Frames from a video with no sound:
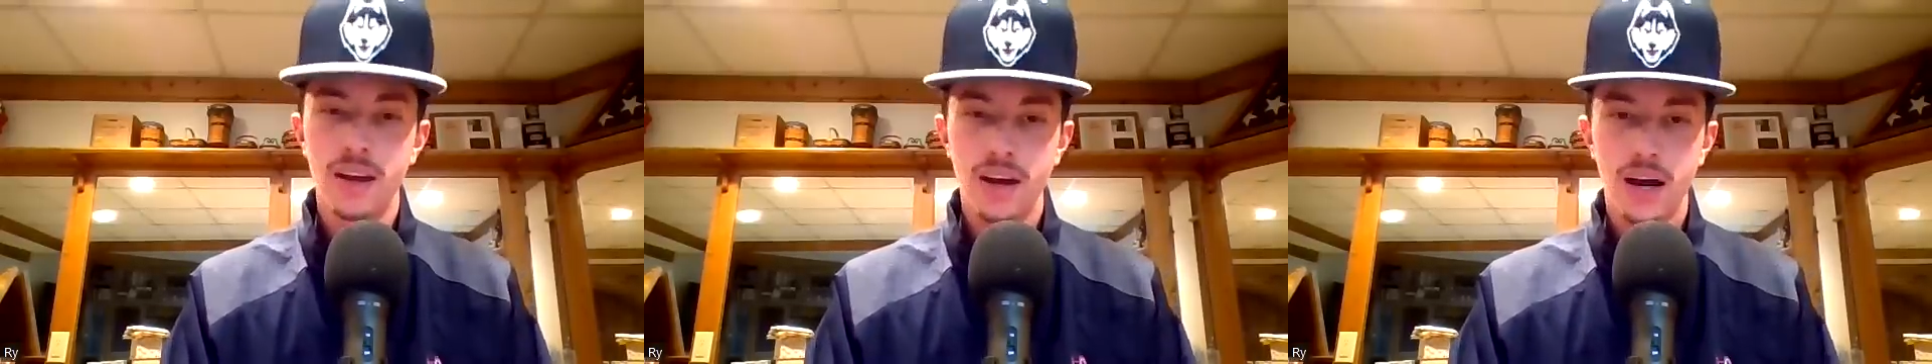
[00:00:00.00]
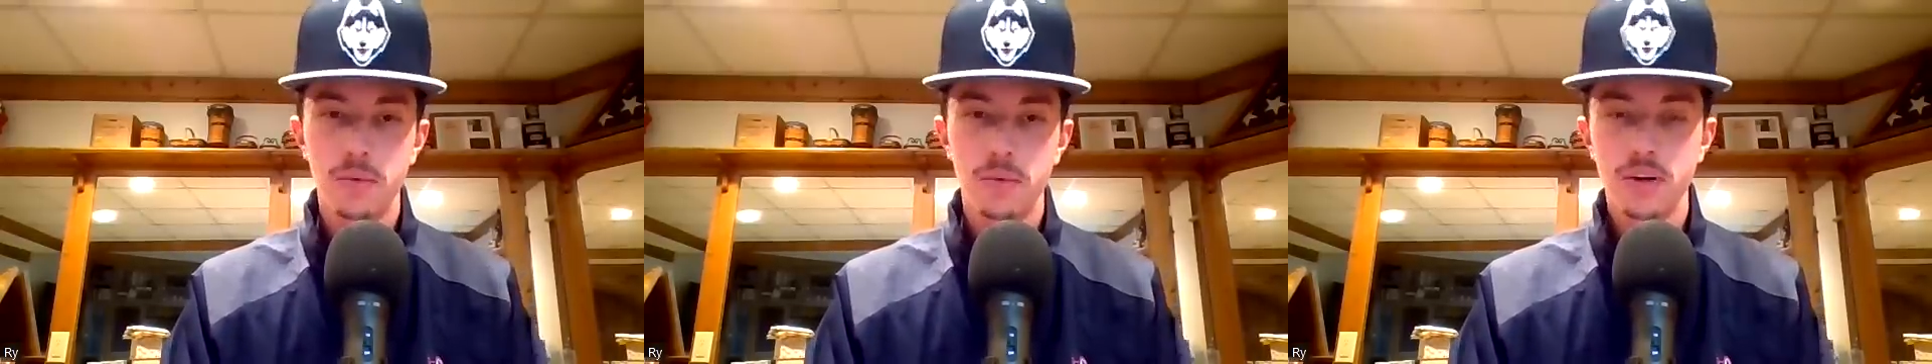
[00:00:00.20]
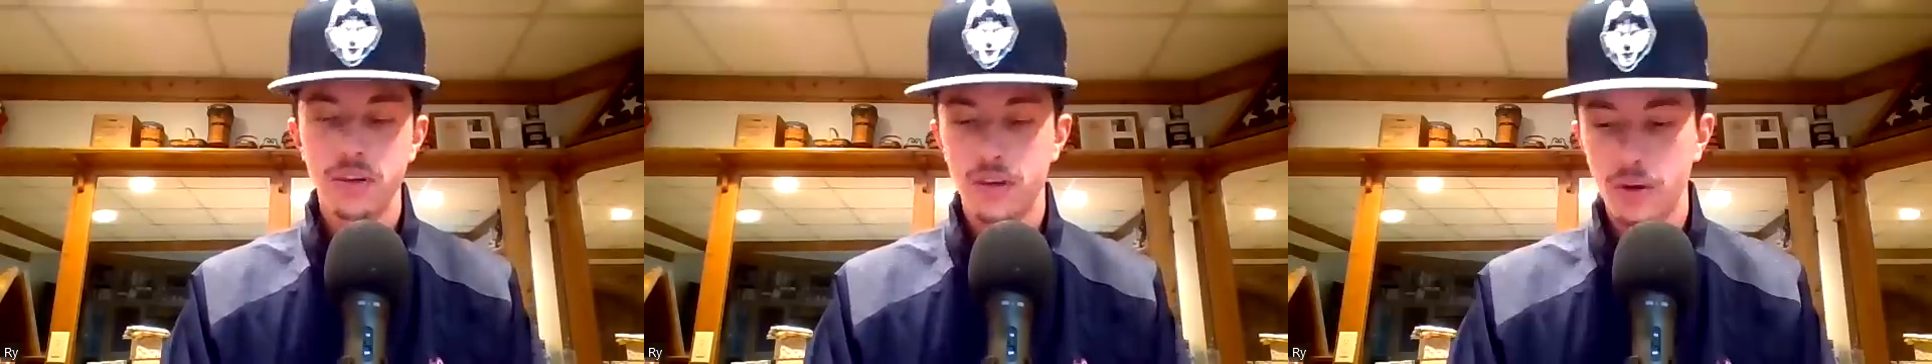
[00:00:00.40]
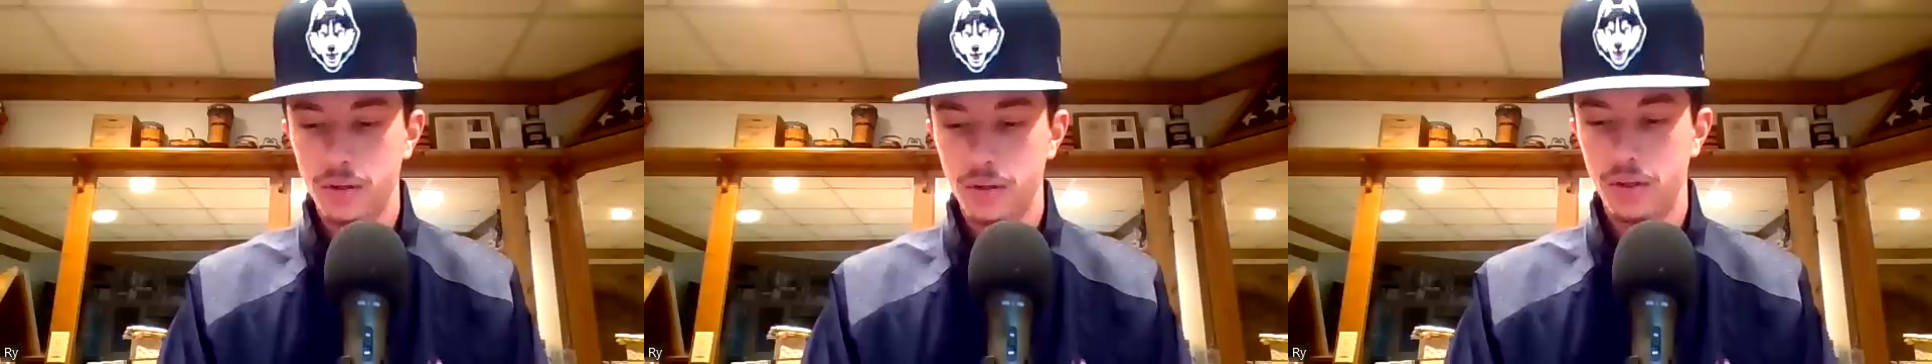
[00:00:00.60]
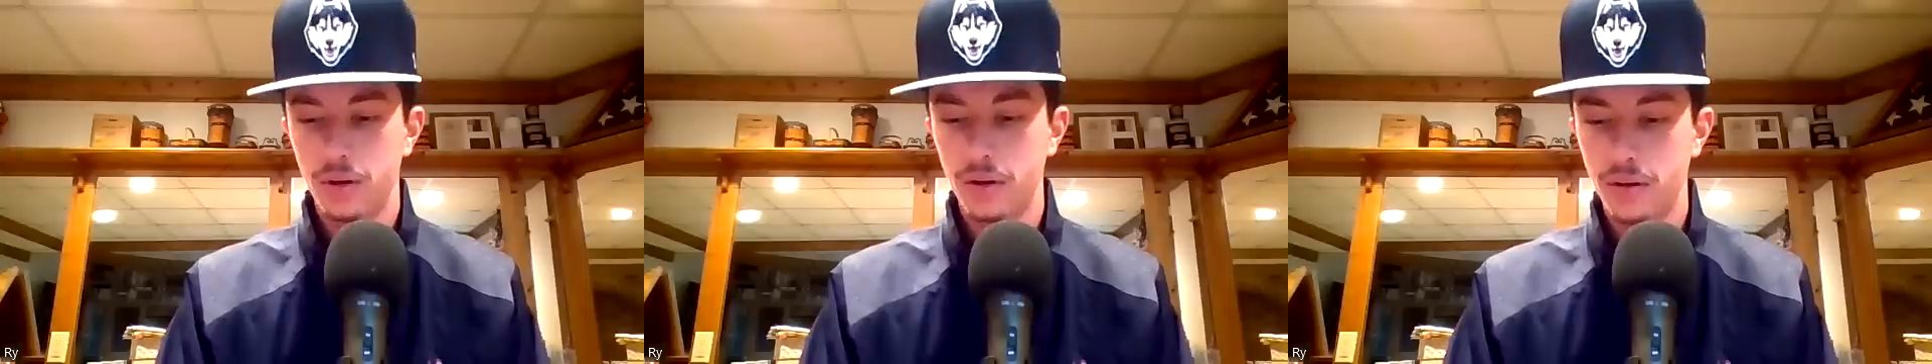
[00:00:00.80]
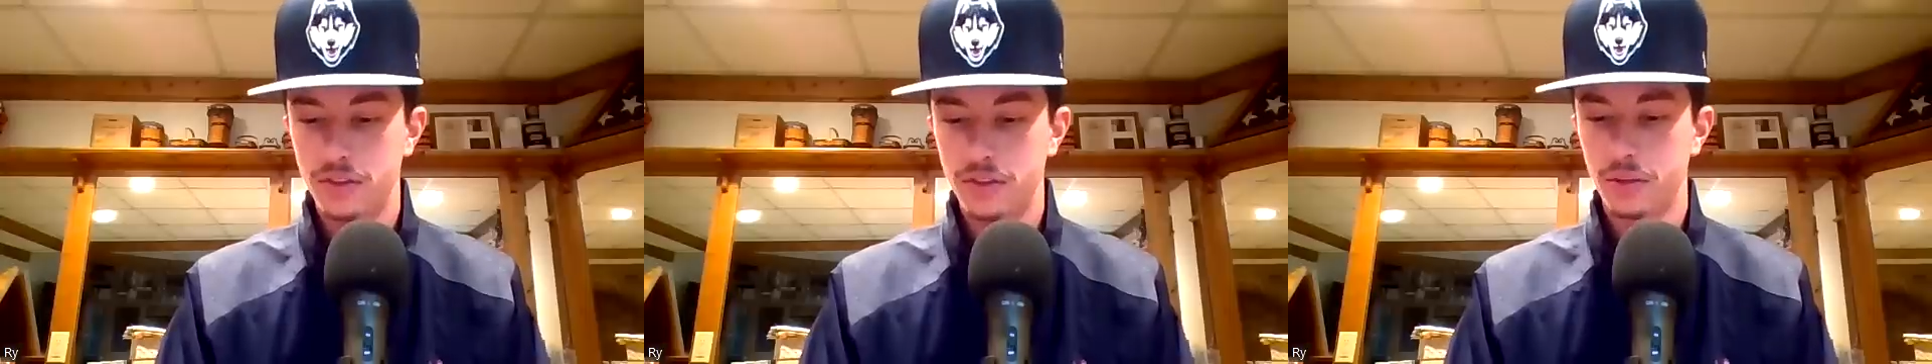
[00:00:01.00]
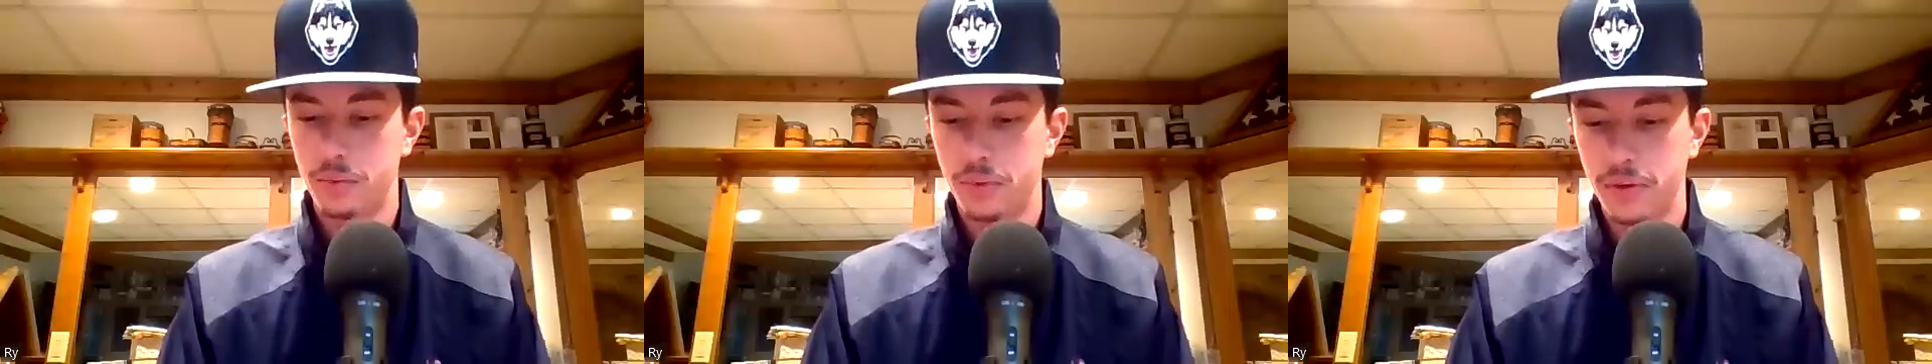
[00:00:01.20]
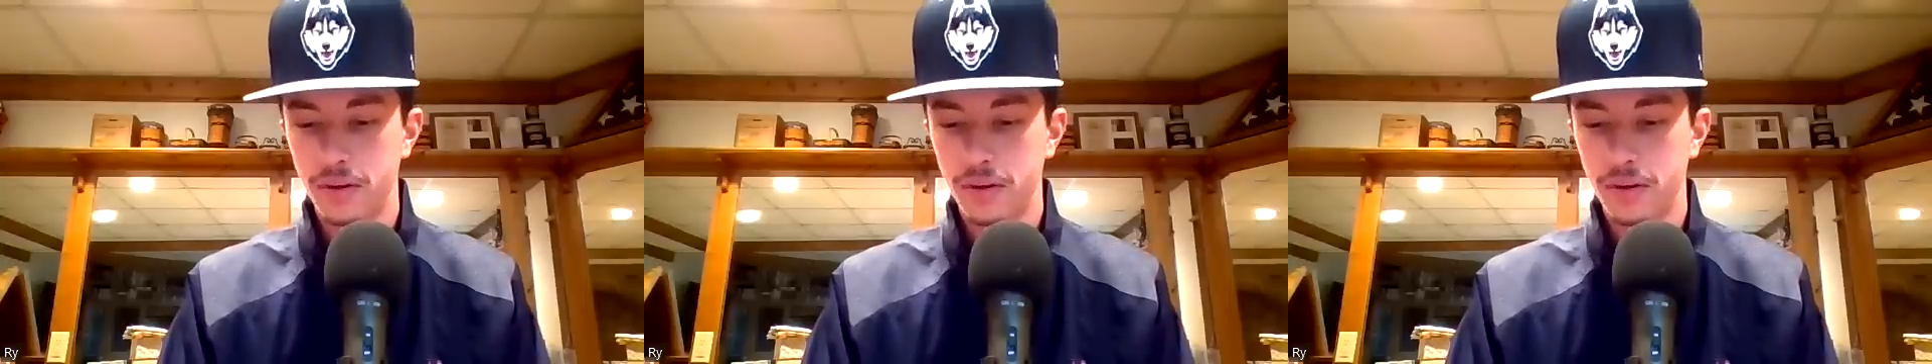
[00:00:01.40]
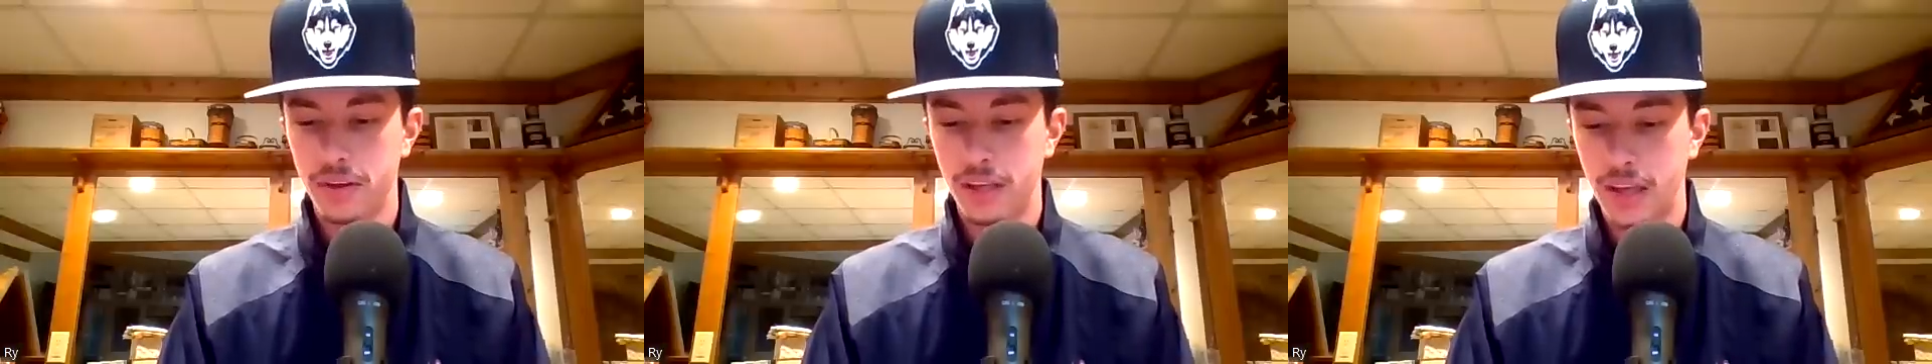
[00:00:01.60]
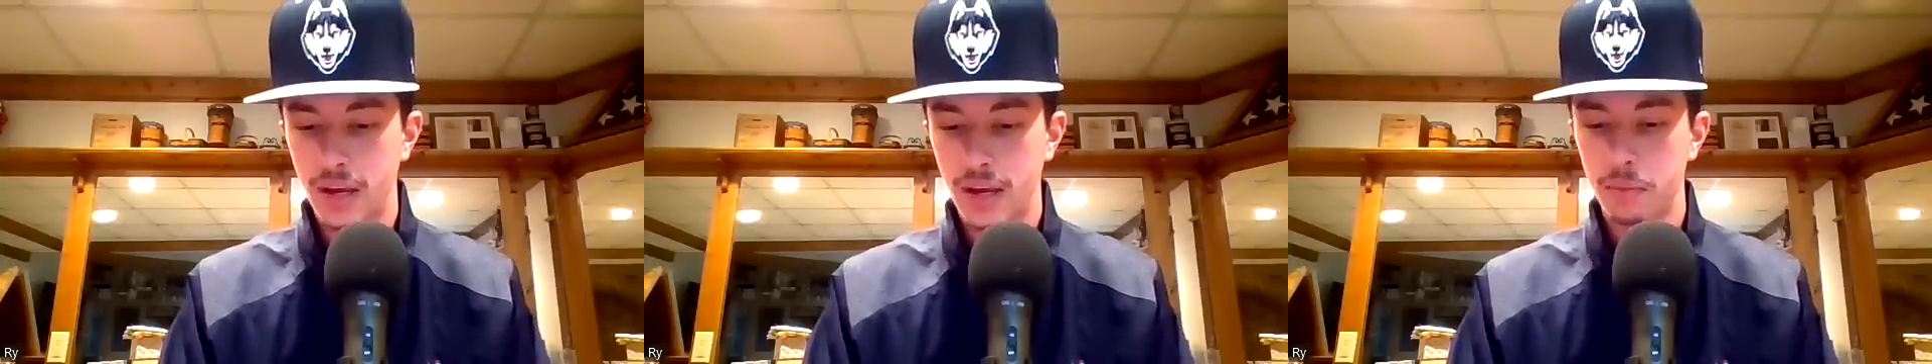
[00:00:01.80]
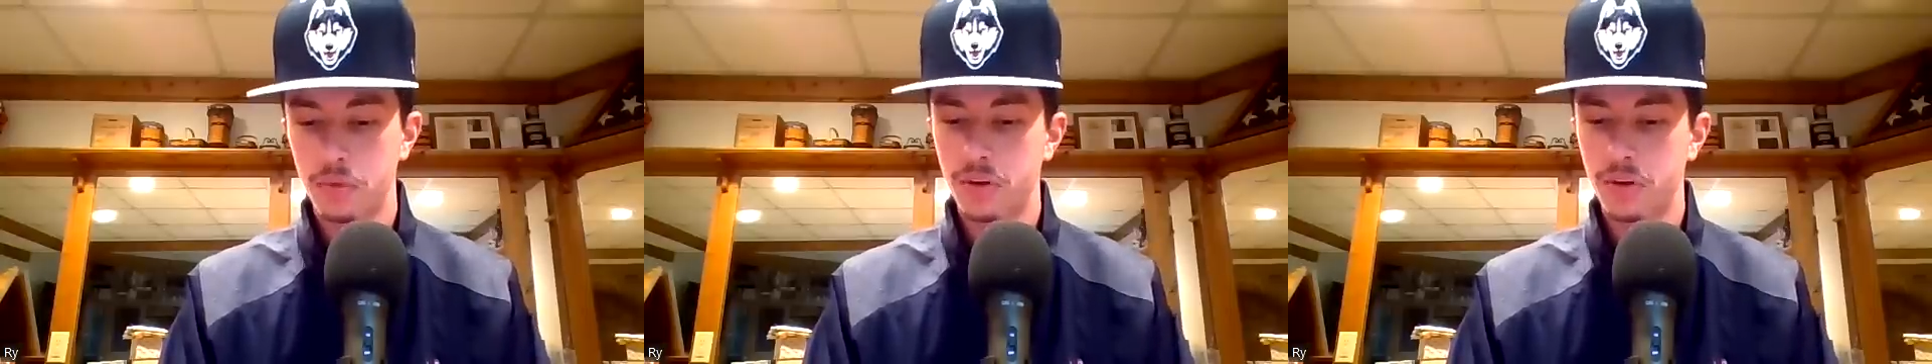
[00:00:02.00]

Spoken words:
I'm going to go with her as the player of the game.